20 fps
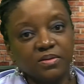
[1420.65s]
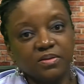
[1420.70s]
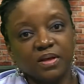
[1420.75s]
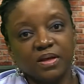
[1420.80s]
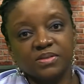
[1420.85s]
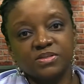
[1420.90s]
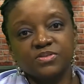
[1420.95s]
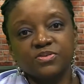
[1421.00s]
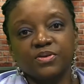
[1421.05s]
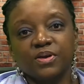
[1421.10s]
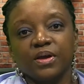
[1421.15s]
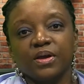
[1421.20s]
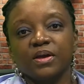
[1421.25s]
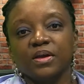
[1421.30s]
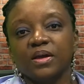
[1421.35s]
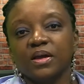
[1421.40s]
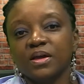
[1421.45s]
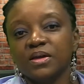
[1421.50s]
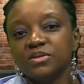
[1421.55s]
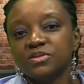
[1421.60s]
That's great.
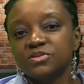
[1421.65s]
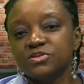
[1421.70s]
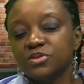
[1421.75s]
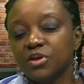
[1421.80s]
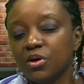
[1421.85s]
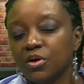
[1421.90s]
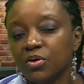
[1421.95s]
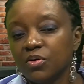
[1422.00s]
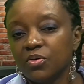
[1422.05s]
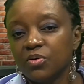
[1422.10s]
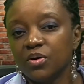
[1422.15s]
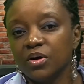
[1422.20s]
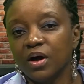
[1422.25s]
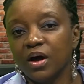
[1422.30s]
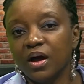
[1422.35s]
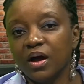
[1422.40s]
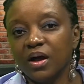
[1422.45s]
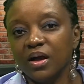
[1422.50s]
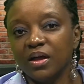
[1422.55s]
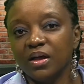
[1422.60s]
So
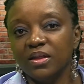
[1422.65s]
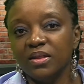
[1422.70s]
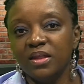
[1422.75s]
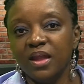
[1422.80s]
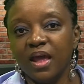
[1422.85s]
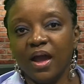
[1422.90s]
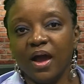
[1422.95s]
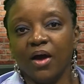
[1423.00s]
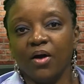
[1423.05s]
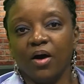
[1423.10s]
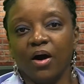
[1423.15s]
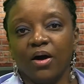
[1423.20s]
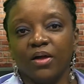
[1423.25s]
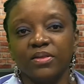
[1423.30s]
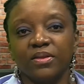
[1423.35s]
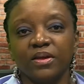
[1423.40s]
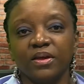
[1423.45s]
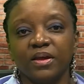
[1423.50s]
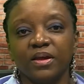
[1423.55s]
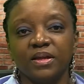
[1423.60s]
now, are
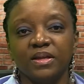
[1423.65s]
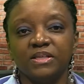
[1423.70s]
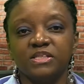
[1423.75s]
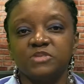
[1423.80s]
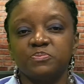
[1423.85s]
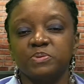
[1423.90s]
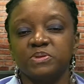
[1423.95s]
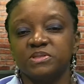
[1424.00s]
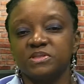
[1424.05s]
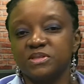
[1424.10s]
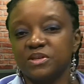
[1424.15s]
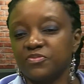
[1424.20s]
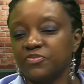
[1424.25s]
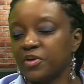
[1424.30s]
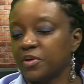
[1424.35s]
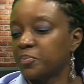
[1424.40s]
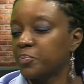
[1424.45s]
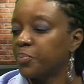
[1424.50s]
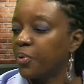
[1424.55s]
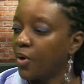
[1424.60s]
there any
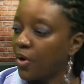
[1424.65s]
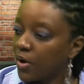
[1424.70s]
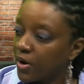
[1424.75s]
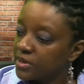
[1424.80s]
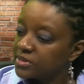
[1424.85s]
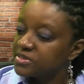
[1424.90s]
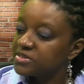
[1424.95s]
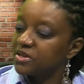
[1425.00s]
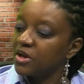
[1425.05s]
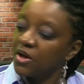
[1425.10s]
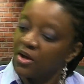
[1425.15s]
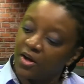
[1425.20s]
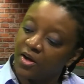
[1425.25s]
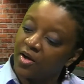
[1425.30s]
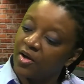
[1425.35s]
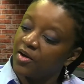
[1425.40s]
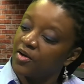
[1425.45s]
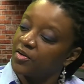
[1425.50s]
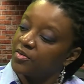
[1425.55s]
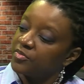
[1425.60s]
specific parts
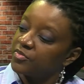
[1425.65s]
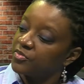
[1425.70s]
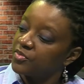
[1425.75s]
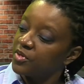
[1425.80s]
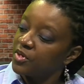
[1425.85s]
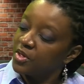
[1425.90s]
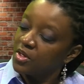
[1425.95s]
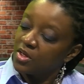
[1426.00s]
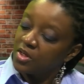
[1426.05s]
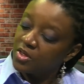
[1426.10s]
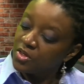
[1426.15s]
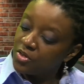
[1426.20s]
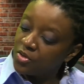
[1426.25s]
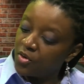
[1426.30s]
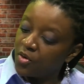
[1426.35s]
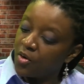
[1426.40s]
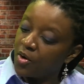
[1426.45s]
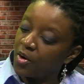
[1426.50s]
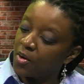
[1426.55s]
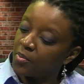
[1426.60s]
of
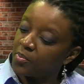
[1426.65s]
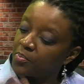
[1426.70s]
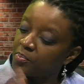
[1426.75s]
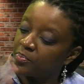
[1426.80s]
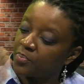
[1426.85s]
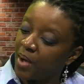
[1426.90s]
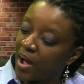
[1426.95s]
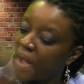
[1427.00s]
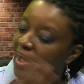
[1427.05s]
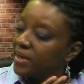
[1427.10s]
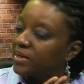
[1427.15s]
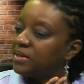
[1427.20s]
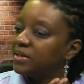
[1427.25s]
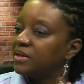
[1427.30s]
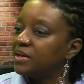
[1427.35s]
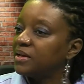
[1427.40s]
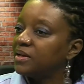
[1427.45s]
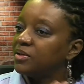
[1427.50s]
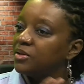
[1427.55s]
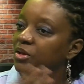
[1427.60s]
your body
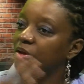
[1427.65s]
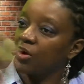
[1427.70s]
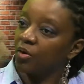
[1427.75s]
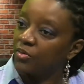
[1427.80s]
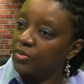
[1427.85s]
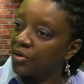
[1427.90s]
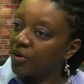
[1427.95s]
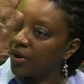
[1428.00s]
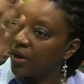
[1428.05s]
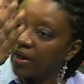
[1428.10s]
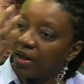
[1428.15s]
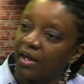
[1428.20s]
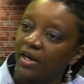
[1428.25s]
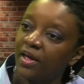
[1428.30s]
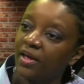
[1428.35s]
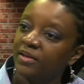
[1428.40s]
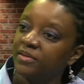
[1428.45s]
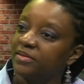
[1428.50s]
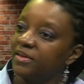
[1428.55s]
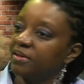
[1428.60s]
that, your
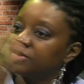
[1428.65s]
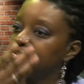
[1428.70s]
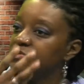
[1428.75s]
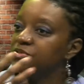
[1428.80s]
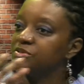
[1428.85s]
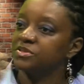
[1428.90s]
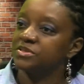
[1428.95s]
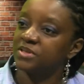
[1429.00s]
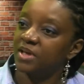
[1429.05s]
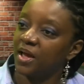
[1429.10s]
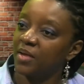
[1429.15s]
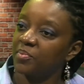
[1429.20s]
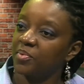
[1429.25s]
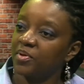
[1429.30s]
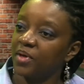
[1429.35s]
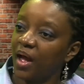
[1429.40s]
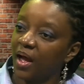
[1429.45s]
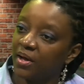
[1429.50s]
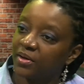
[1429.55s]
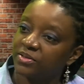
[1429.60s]
head that you're
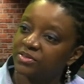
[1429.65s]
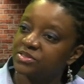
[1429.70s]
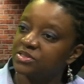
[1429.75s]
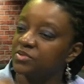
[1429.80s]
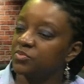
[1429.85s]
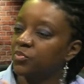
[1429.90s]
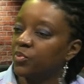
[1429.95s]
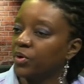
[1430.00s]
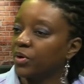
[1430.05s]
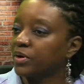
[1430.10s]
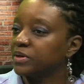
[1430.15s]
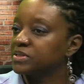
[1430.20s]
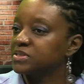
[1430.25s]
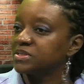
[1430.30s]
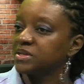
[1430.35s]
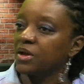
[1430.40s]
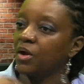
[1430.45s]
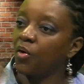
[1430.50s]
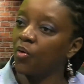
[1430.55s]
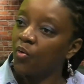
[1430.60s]
tapping? How does it work? Is
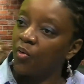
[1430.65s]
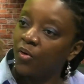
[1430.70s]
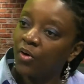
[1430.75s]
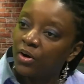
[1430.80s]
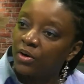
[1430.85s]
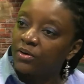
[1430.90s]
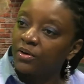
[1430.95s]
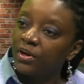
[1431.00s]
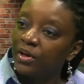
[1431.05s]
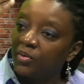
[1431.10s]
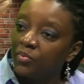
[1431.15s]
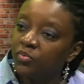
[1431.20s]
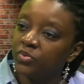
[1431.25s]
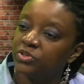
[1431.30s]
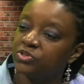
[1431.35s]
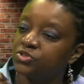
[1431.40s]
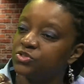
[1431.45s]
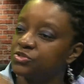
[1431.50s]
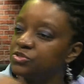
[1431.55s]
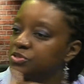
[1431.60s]
there an order in
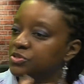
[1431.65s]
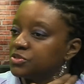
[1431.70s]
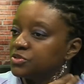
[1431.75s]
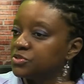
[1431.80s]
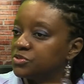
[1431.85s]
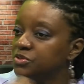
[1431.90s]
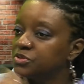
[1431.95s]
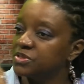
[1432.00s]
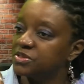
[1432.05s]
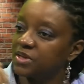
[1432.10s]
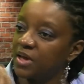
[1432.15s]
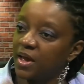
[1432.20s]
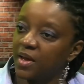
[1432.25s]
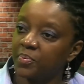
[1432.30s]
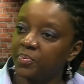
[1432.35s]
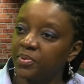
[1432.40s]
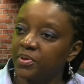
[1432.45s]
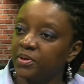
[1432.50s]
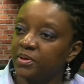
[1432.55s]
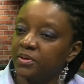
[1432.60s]
which you're to do the
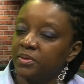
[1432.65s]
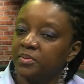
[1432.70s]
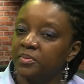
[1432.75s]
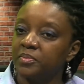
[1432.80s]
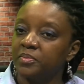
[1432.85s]
tapping?